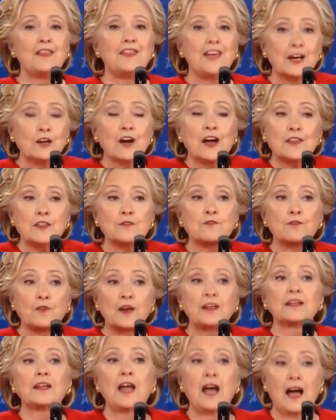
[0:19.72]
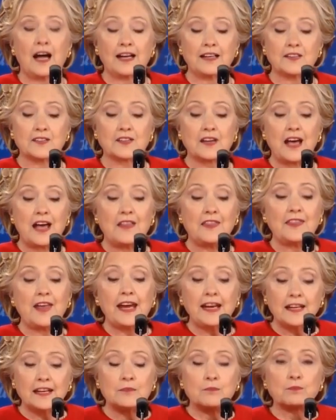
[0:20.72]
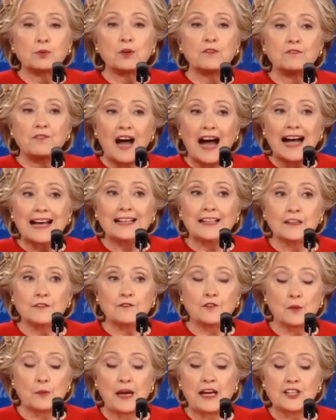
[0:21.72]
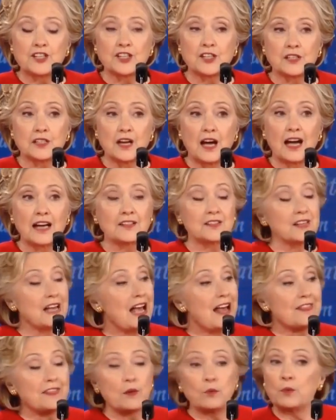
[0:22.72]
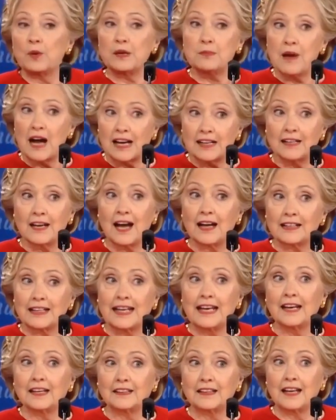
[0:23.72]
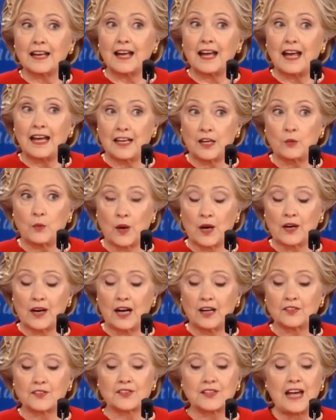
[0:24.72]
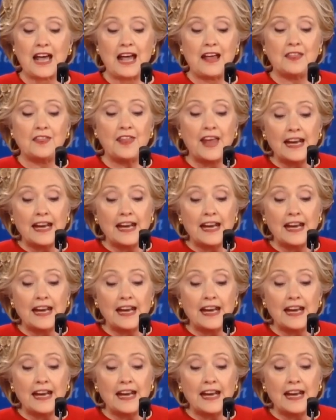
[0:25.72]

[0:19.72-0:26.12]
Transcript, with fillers: They're on the front lines. They can provide information to us that we might not get anywhere else.